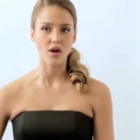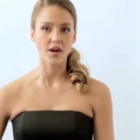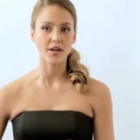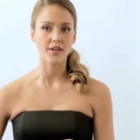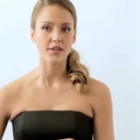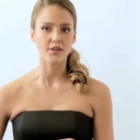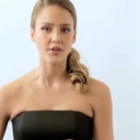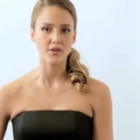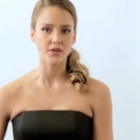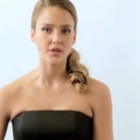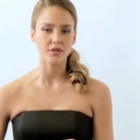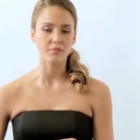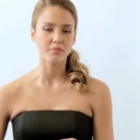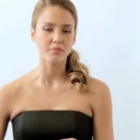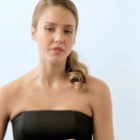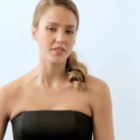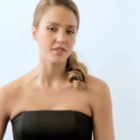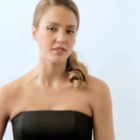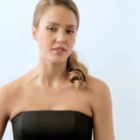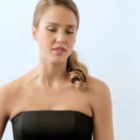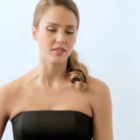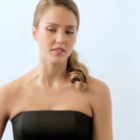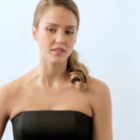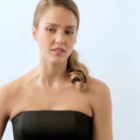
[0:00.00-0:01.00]
why your
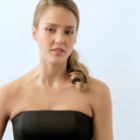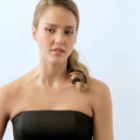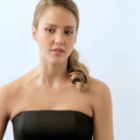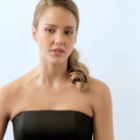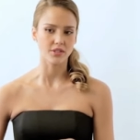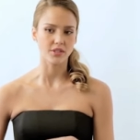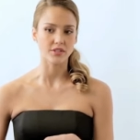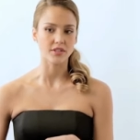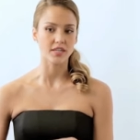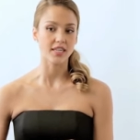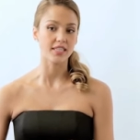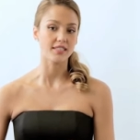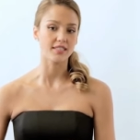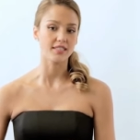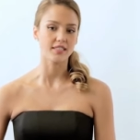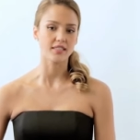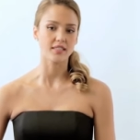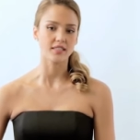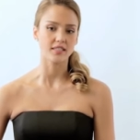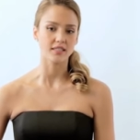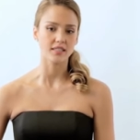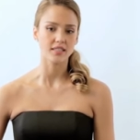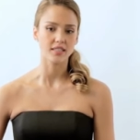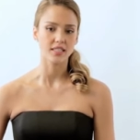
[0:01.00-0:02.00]
business or your
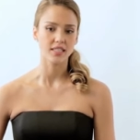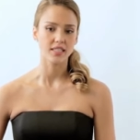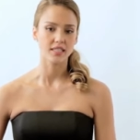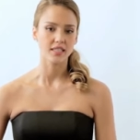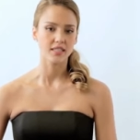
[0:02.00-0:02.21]
idea